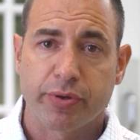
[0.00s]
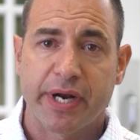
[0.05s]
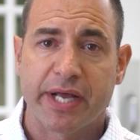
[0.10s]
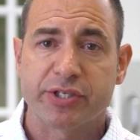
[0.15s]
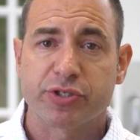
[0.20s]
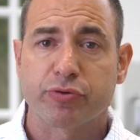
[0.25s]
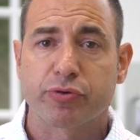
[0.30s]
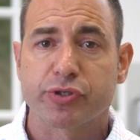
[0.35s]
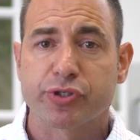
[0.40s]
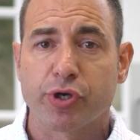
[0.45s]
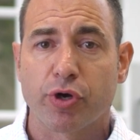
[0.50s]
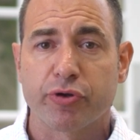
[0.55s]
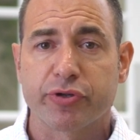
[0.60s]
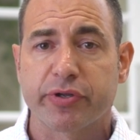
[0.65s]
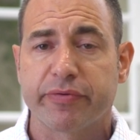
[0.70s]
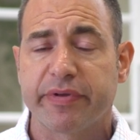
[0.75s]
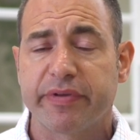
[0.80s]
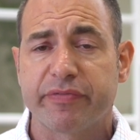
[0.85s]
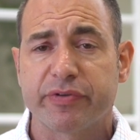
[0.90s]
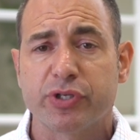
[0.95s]
And as a result
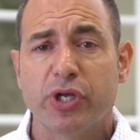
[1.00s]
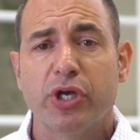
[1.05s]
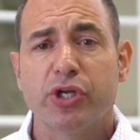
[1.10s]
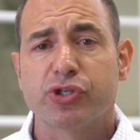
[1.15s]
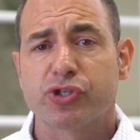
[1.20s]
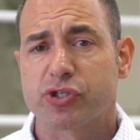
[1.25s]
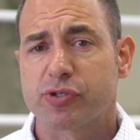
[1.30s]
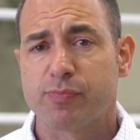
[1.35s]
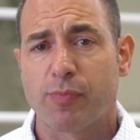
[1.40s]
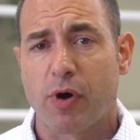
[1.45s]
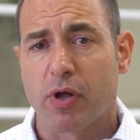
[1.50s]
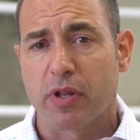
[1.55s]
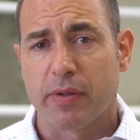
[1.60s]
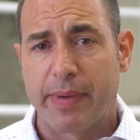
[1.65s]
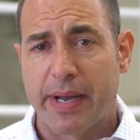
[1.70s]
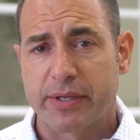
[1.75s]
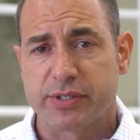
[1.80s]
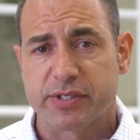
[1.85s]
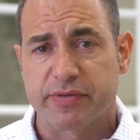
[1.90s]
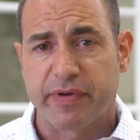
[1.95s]
of even small
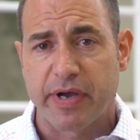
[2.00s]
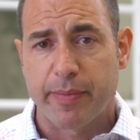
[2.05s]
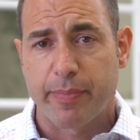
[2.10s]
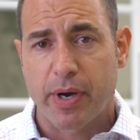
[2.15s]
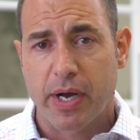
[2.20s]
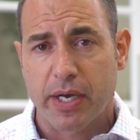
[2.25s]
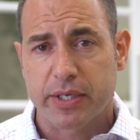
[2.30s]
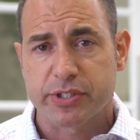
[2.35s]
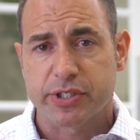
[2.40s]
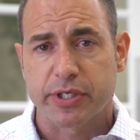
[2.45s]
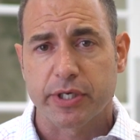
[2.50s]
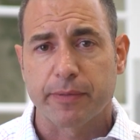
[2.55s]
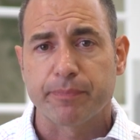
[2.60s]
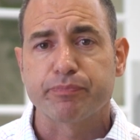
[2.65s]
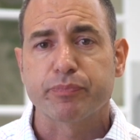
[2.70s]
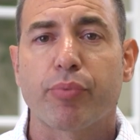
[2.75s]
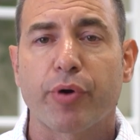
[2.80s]
amounts of hypoxia,